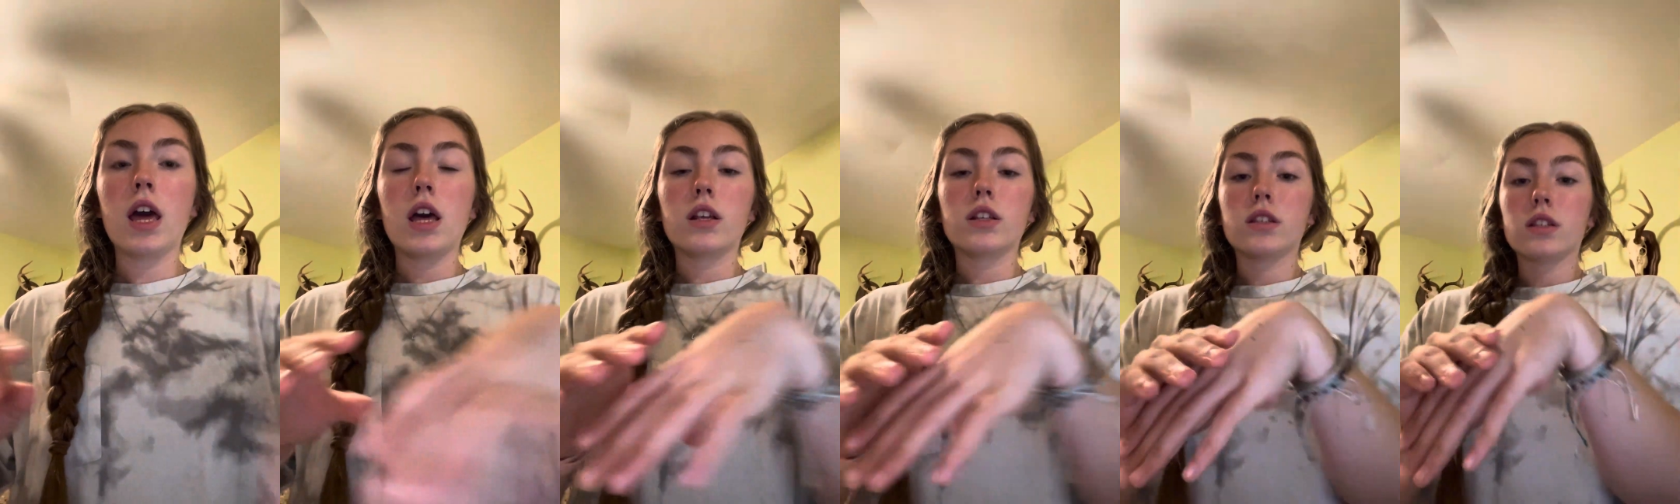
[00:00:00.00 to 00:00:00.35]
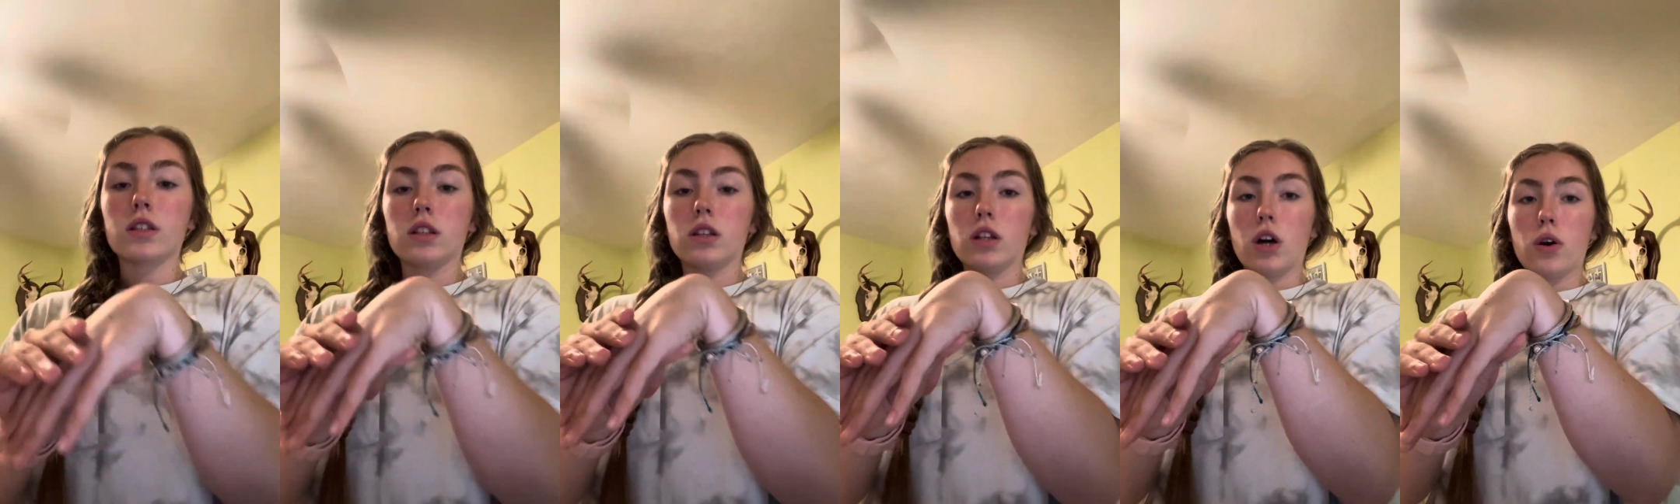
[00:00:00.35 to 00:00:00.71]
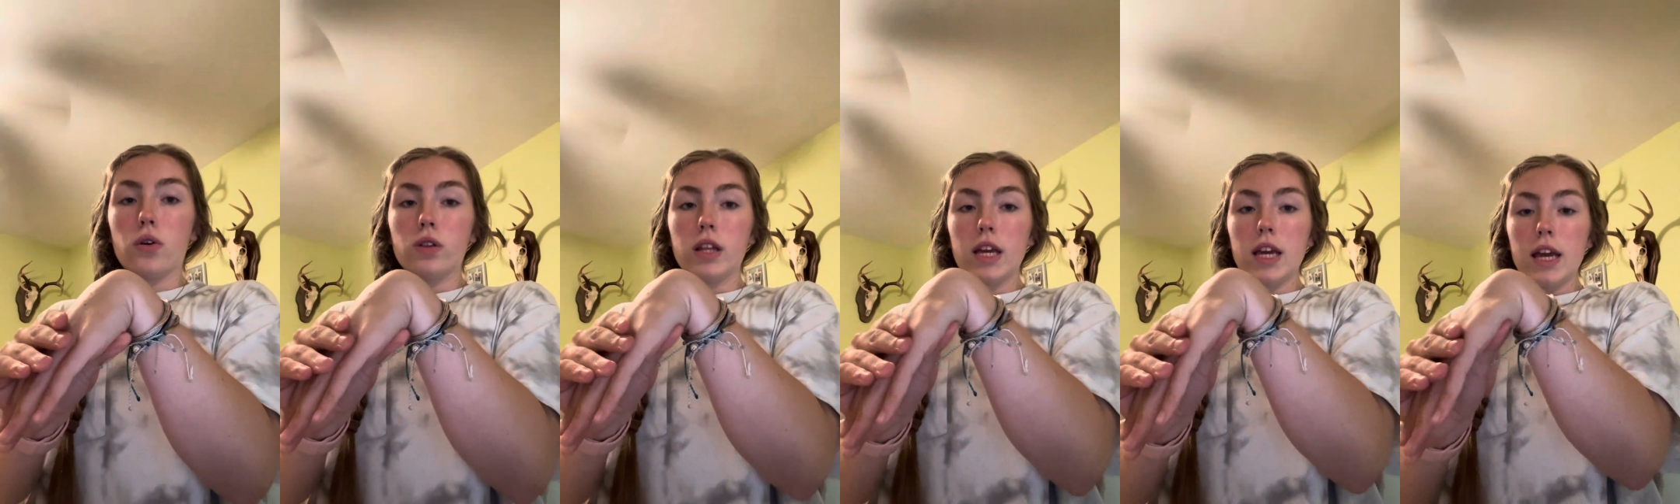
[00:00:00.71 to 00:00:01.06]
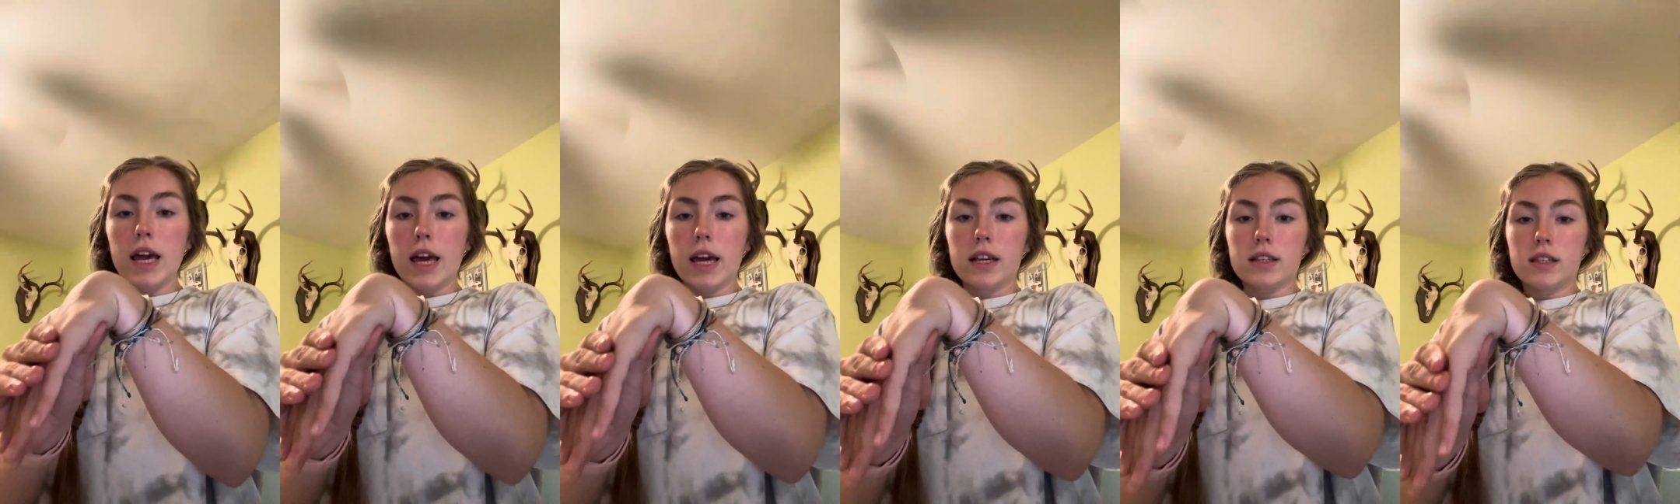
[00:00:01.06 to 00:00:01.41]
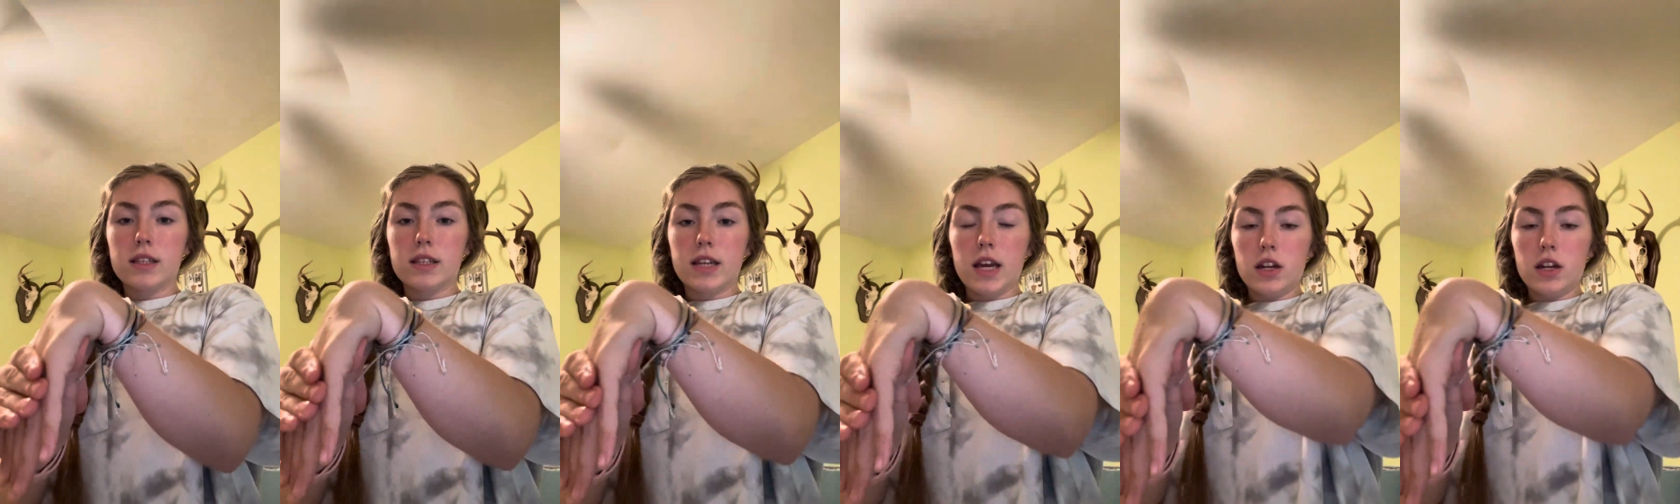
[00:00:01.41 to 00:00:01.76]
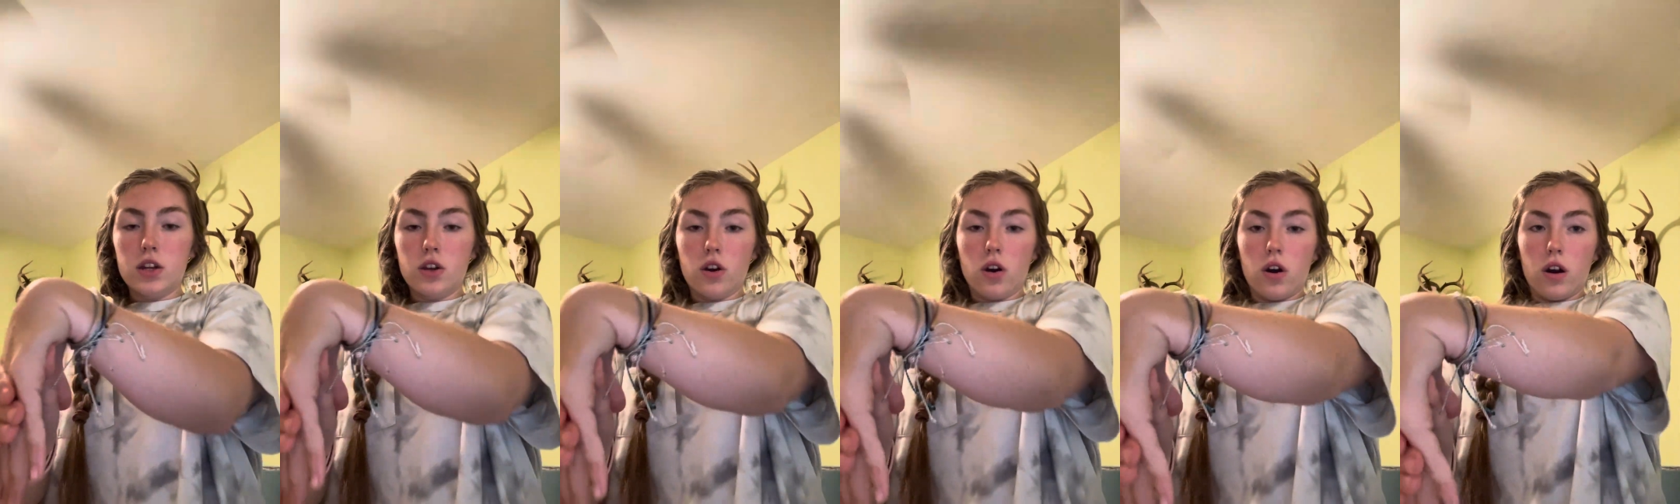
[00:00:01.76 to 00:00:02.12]
slowly extend
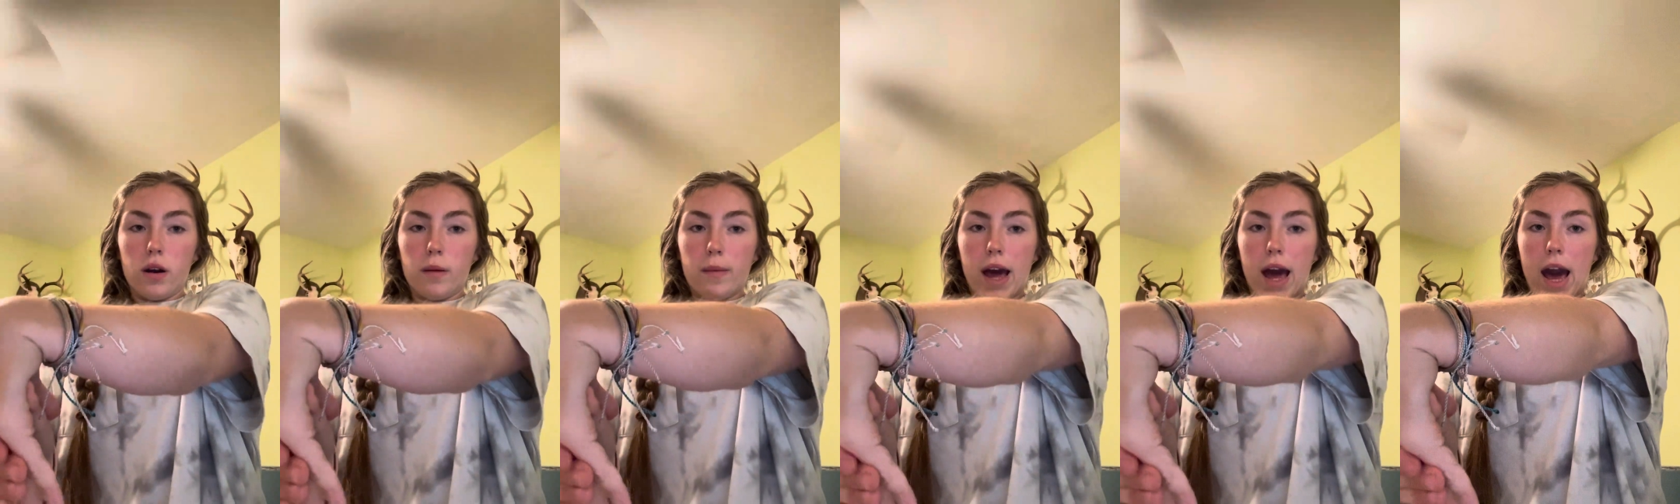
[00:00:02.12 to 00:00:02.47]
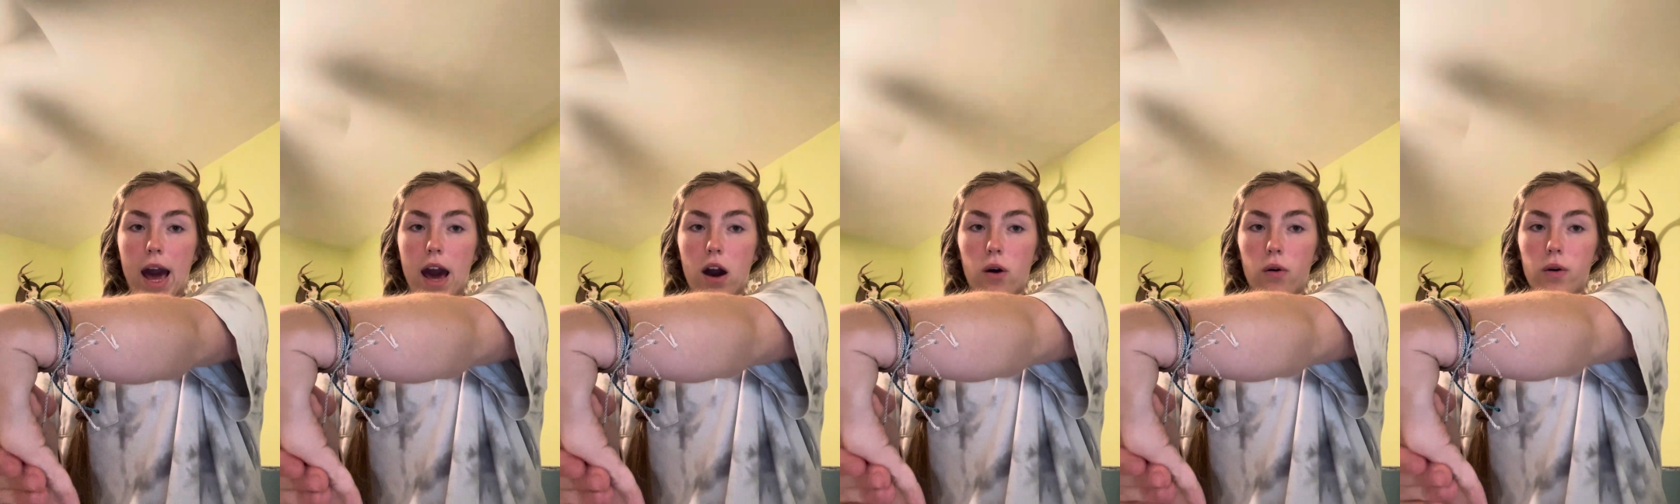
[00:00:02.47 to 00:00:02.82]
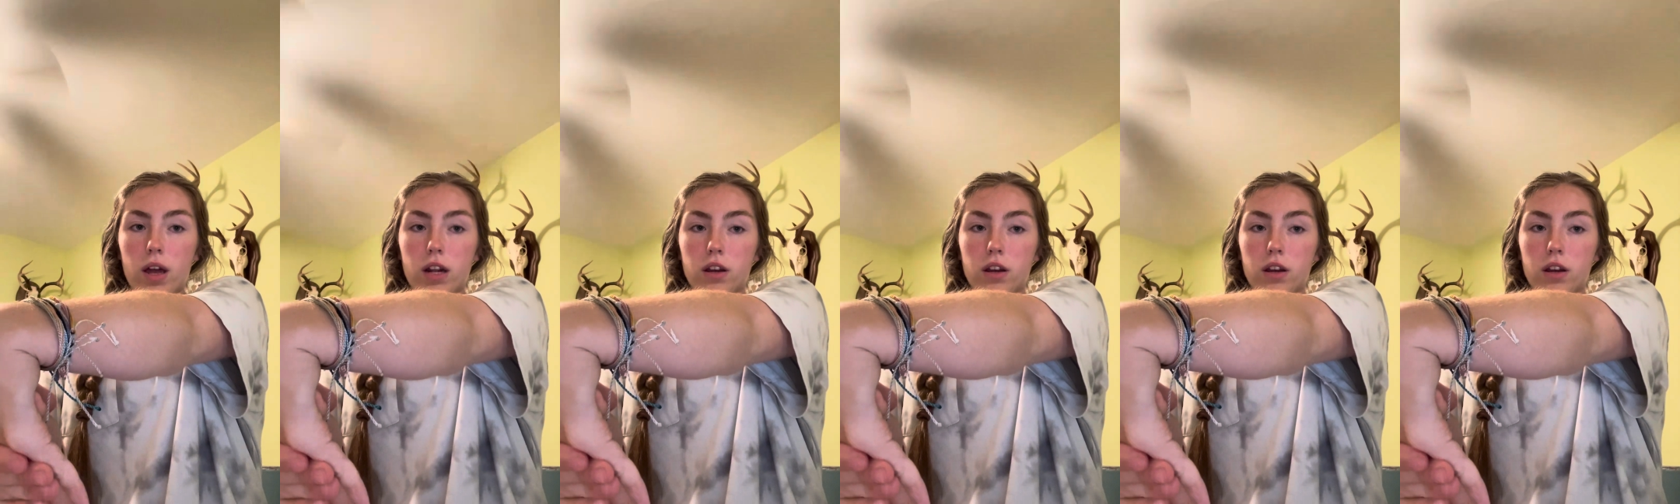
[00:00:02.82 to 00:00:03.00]
your arm out,